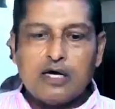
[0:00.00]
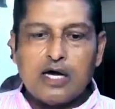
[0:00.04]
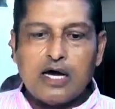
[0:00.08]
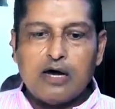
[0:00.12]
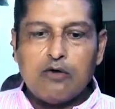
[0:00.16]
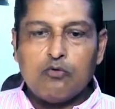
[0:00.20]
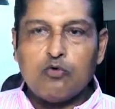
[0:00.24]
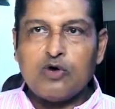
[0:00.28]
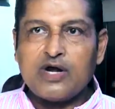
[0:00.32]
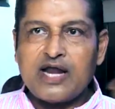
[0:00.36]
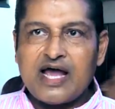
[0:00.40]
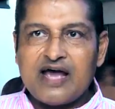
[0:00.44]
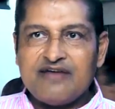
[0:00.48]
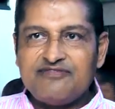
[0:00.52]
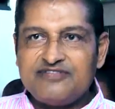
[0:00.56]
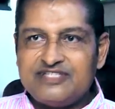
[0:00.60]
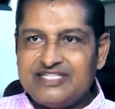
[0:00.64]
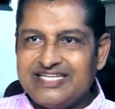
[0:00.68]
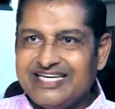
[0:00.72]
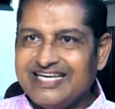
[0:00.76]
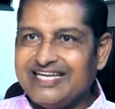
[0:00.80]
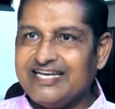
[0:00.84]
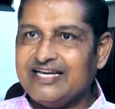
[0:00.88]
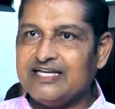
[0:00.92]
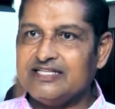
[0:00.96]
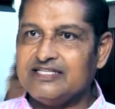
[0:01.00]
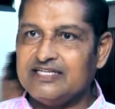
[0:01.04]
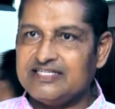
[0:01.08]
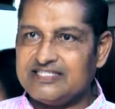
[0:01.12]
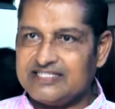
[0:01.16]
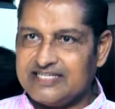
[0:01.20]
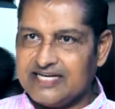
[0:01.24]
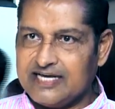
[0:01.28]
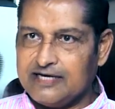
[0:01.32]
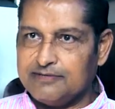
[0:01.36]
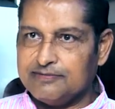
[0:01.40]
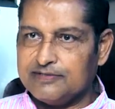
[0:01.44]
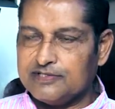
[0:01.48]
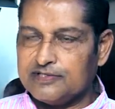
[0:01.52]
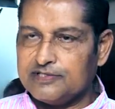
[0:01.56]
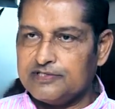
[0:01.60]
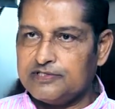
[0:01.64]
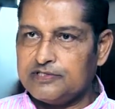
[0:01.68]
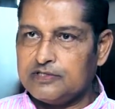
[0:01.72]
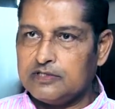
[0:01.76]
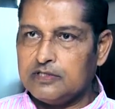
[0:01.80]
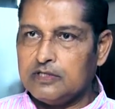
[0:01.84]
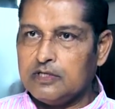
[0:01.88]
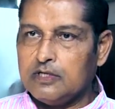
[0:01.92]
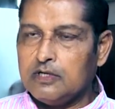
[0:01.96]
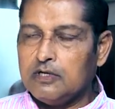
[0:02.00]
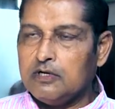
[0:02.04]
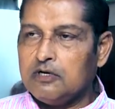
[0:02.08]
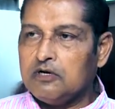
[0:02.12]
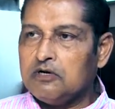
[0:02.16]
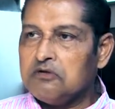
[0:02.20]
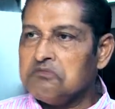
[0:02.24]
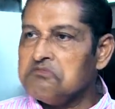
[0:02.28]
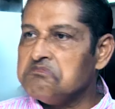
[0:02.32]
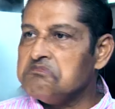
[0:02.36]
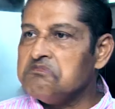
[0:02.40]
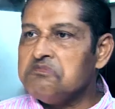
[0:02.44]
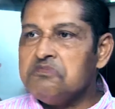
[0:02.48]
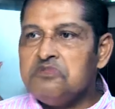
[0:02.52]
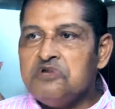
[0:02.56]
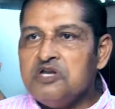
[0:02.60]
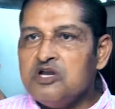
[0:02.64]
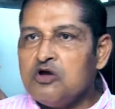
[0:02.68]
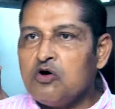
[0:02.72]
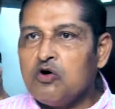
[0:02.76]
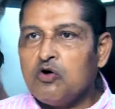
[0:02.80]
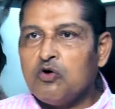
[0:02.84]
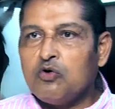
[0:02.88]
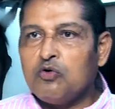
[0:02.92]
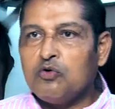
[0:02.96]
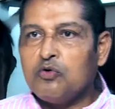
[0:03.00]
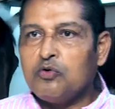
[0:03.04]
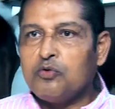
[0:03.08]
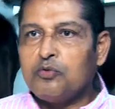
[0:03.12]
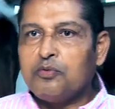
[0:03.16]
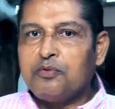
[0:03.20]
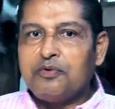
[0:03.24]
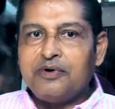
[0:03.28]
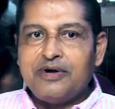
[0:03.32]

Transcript: what I've seen at the stables, no